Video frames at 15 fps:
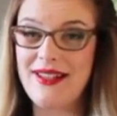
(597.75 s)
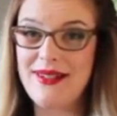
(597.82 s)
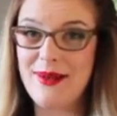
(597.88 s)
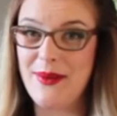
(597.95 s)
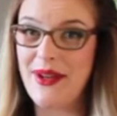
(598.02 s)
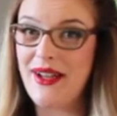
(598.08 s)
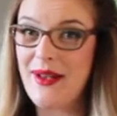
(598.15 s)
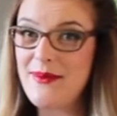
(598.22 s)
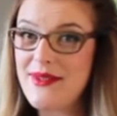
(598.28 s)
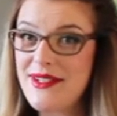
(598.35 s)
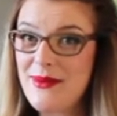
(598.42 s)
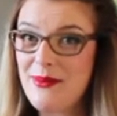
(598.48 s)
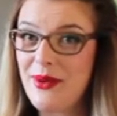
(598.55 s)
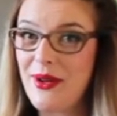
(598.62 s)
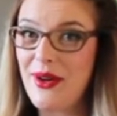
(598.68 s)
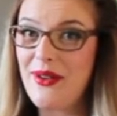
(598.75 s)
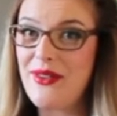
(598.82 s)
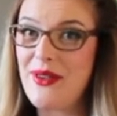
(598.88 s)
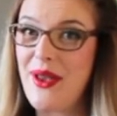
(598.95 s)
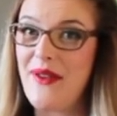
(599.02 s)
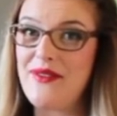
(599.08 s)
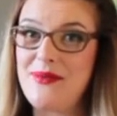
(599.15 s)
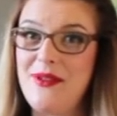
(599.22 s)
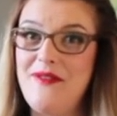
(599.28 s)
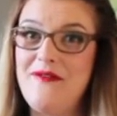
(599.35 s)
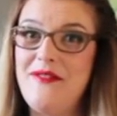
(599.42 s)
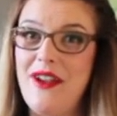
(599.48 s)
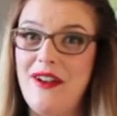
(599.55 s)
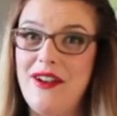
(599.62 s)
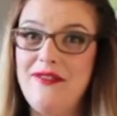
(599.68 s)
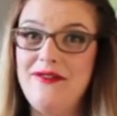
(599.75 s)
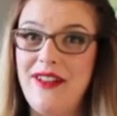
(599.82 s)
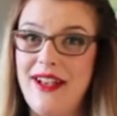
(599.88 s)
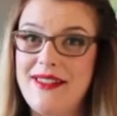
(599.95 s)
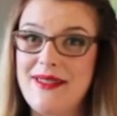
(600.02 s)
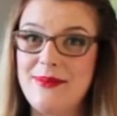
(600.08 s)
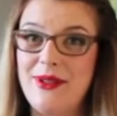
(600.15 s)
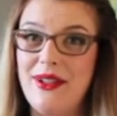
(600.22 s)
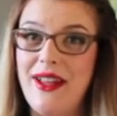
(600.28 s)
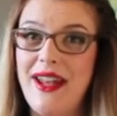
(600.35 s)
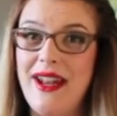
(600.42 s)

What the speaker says: So when it comes to birth, you have to be very flexible,